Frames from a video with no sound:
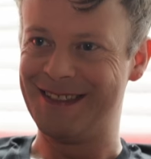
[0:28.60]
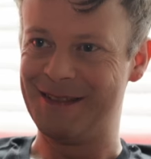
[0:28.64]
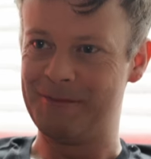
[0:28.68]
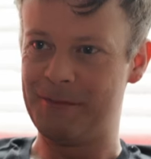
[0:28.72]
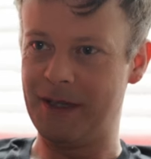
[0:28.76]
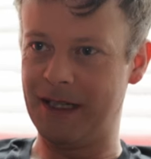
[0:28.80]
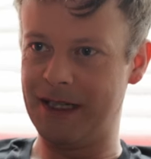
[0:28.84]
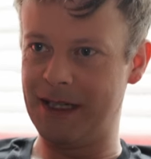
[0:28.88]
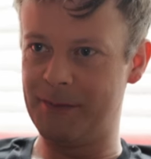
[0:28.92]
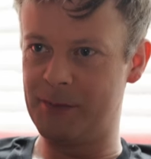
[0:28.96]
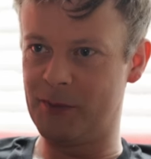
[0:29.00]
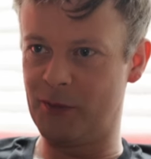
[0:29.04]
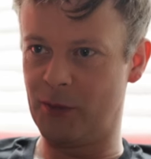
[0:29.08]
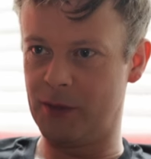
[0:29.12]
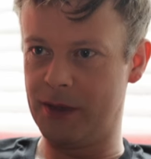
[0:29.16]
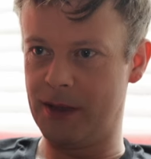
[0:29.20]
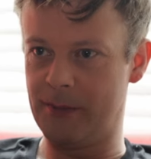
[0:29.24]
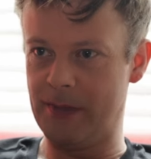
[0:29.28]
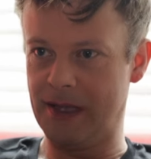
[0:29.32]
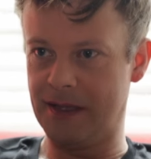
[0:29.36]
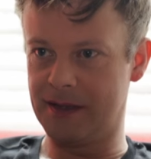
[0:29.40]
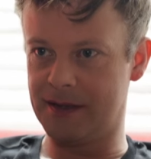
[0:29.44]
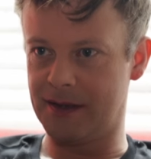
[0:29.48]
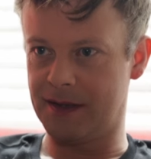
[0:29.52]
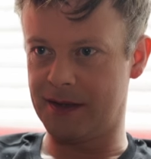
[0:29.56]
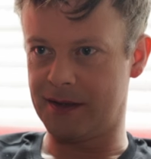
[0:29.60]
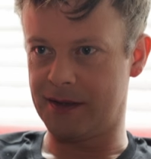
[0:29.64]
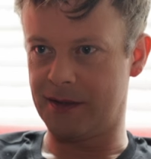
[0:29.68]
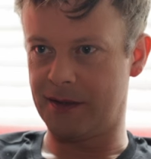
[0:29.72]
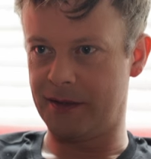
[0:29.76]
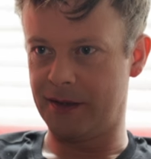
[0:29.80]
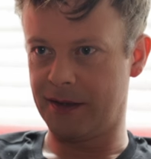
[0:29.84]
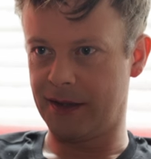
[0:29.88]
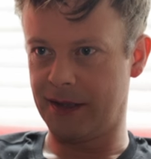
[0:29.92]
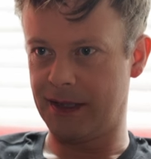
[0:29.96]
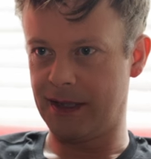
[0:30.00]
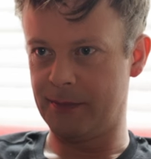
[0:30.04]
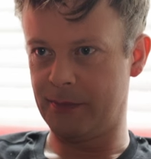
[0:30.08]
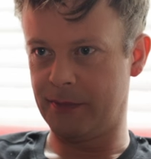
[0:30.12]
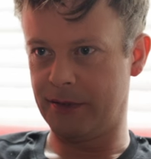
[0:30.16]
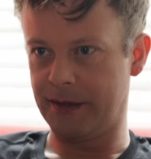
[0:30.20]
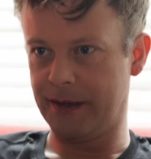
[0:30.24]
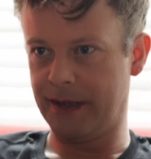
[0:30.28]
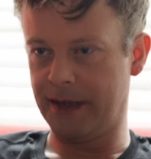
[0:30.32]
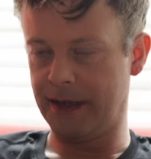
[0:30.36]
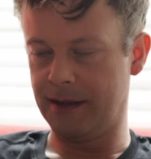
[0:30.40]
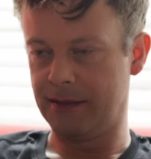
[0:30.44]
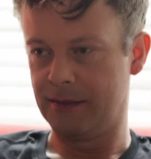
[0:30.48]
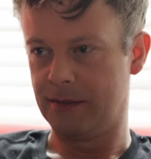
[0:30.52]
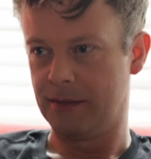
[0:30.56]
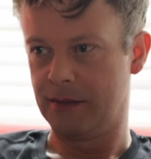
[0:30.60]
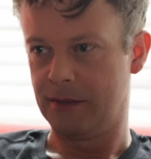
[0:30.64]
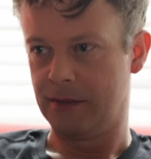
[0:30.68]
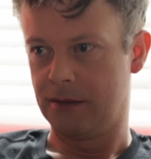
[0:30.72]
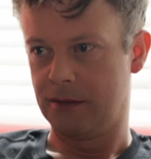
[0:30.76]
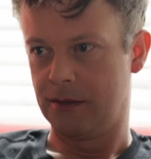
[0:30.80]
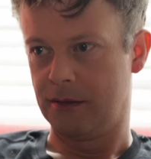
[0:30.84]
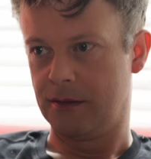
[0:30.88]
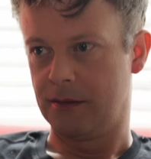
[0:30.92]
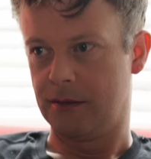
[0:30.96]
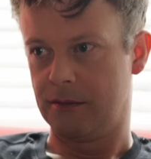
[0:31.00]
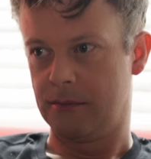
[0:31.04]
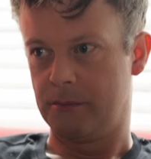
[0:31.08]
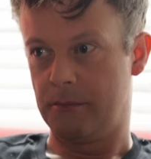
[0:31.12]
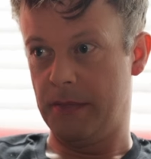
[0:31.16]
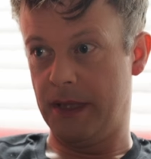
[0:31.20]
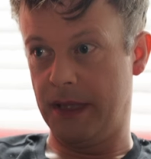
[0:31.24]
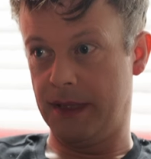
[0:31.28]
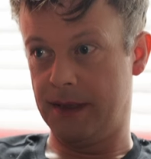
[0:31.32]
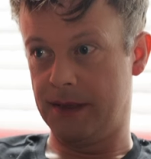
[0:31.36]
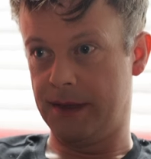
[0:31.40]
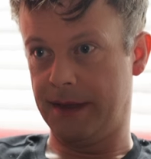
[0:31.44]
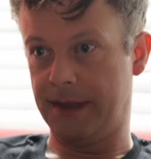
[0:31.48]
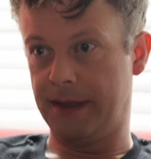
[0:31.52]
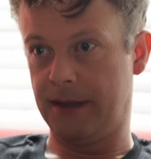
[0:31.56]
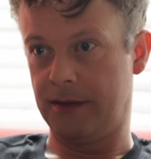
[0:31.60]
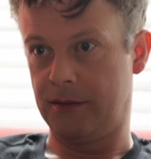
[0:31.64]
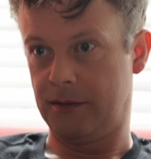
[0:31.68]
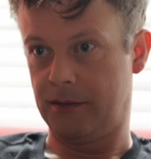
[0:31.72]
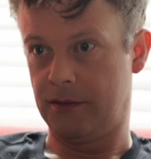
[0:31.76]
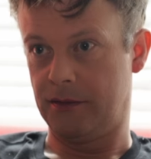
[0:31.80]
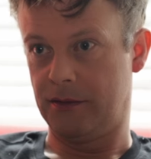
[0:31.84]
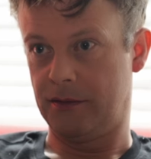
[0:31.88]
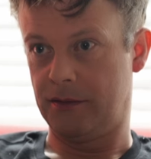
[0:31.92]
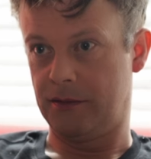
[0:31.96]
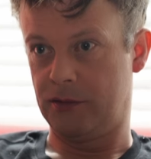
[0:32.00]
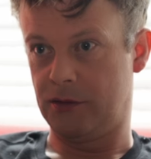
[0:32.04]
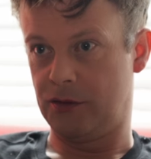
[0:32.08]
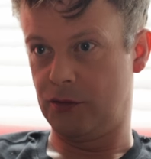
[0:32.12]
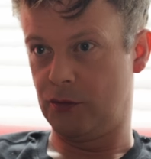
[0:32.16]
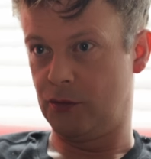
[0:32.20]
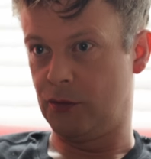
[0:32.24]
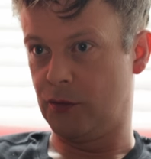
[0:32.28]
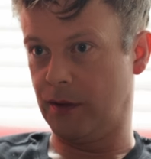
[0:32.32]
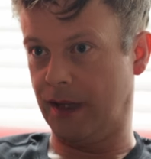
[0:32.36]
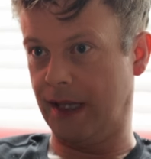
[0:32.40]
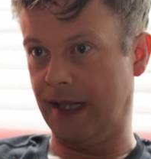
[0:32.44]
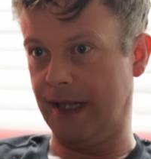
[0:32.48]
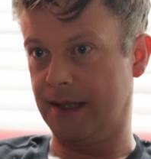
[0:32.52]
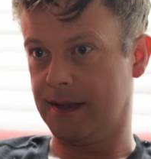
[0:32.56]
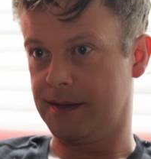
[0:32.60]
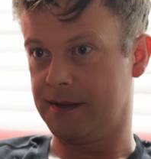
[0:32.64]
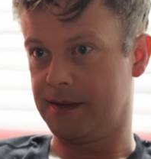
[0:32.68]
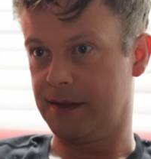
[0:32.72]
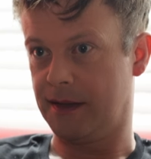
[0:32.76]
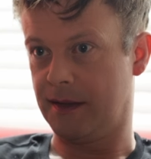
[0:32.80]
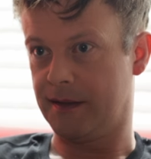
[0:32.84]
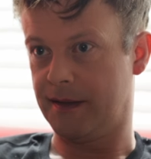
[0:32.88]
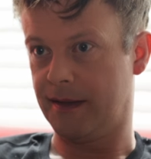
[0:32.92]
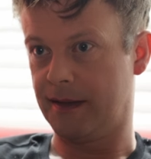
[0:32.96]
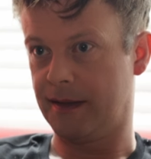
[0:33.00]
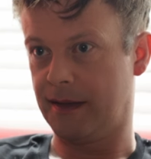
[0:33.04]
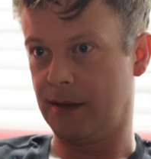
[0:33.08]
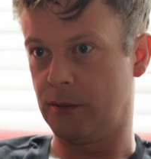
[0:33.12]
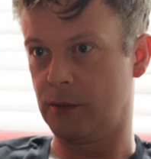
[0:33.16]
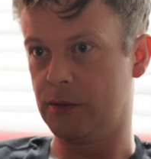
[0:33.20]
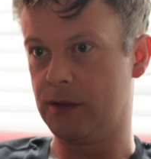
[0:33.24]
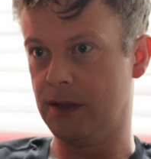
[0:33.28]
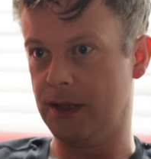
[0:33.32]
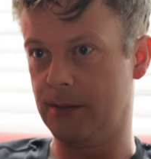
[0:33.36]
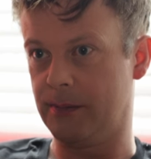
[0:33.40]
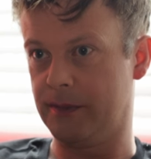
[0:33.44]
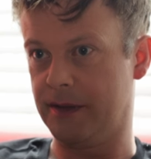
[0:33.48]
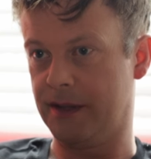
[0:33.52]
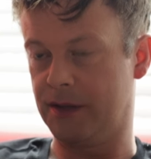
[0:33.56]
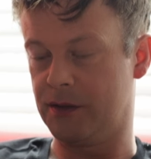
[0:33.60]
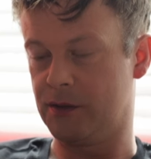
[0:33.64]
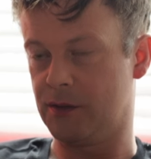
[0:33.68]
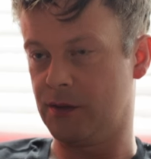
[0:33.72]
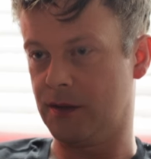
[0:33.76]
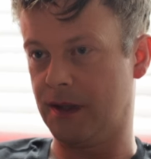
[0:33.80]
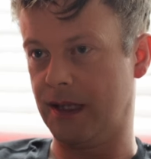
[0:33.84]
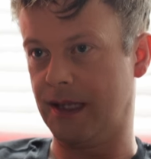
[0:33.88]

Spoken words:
My name's Ronni Menzies-Stirling and I play mainly Joe Caxey. I think I only play Joe